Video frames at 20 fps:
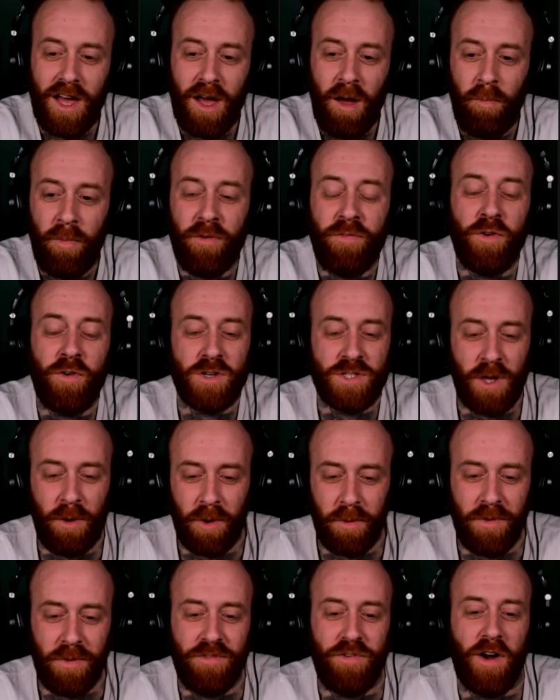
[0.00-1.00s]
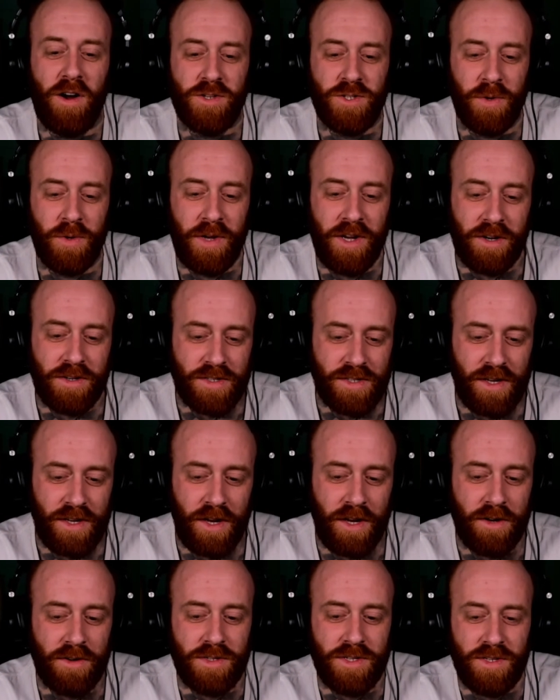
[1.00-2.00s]
But first, I want to be fair. So
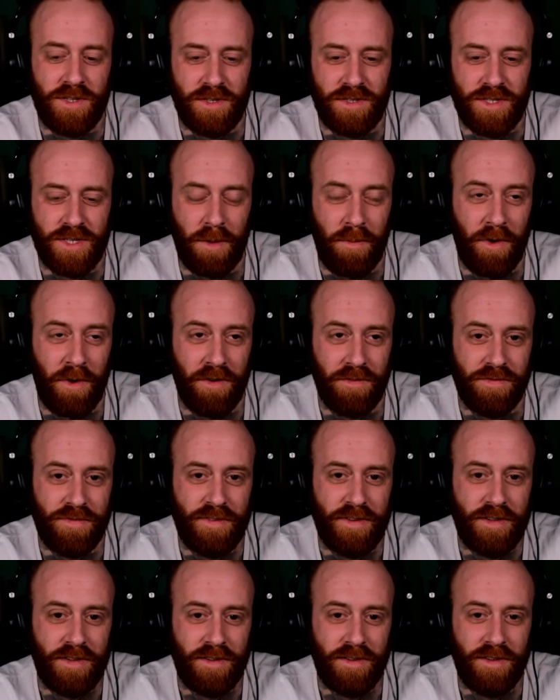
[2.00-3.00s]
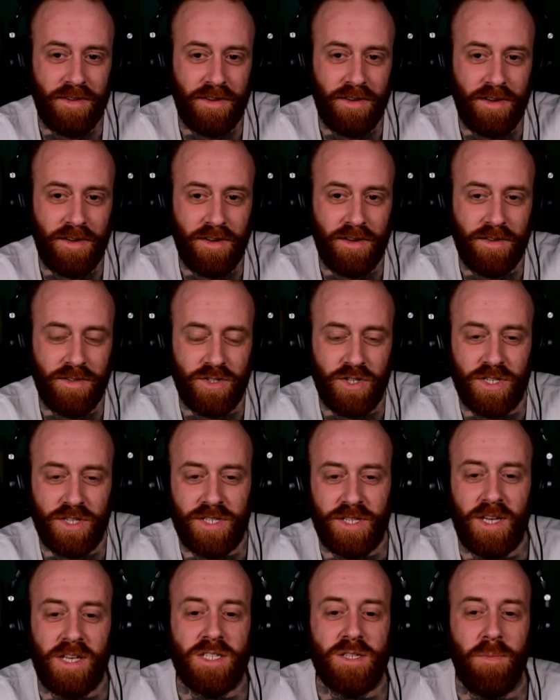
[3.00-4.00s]
here's some of
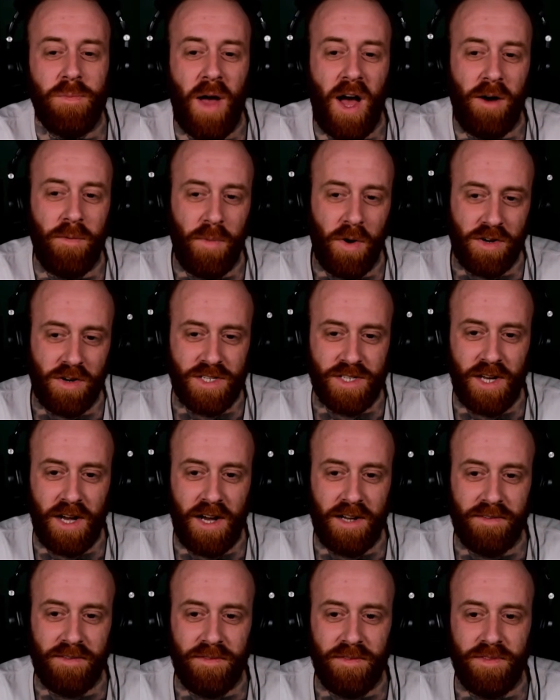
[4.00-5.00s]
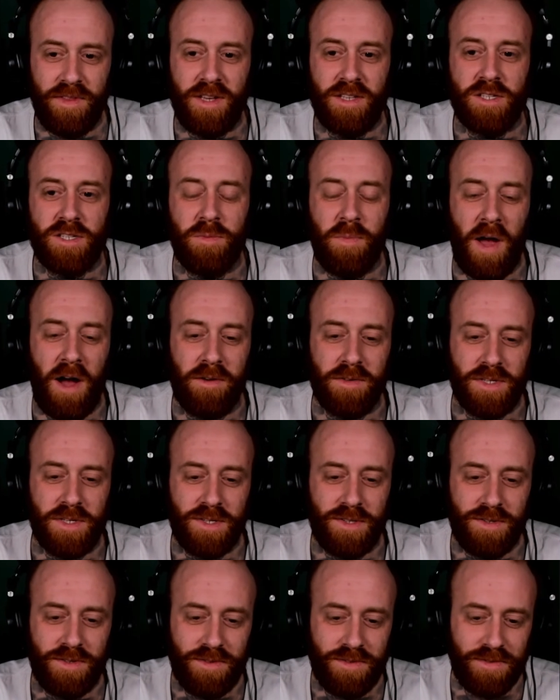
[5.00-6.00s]
just things about Marcion, things
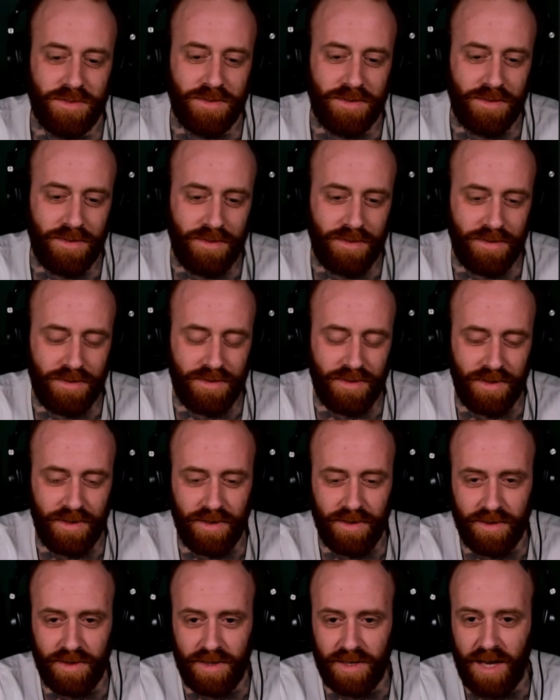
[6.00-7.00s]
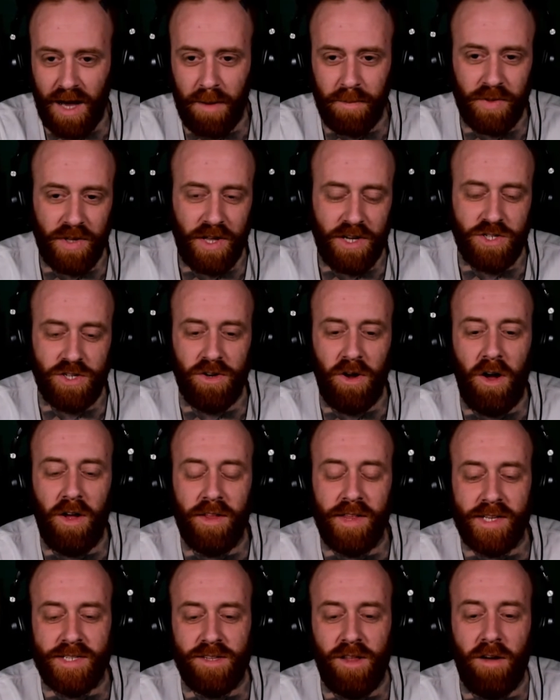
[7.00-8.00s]
about the compilation, all
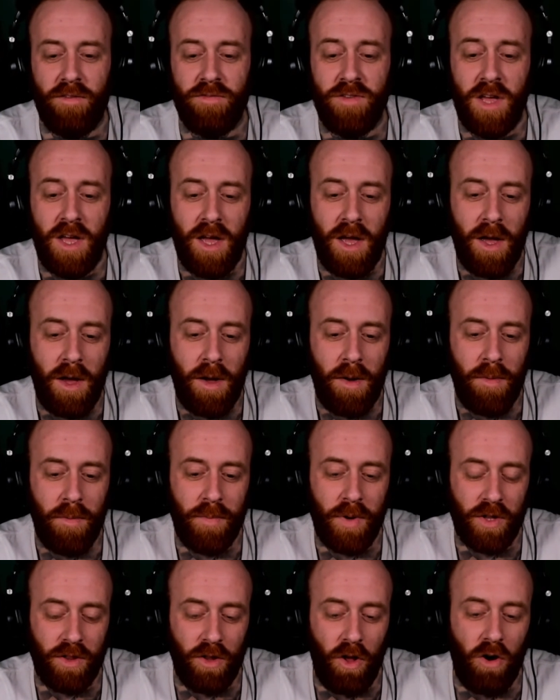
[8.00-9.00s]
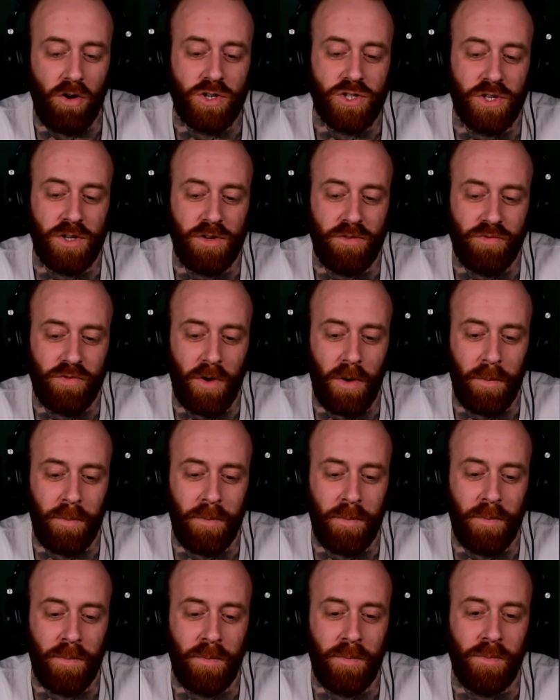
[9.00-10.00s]
that stuff, but largely
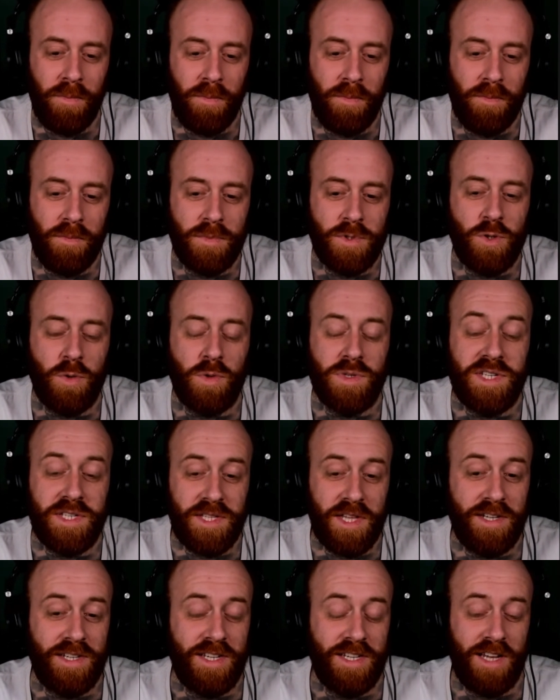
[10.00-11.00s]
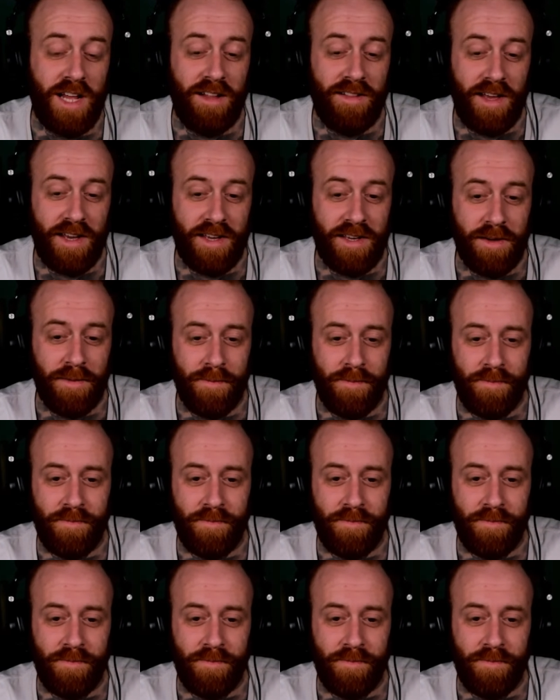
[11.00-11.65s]
from sources that did not like him.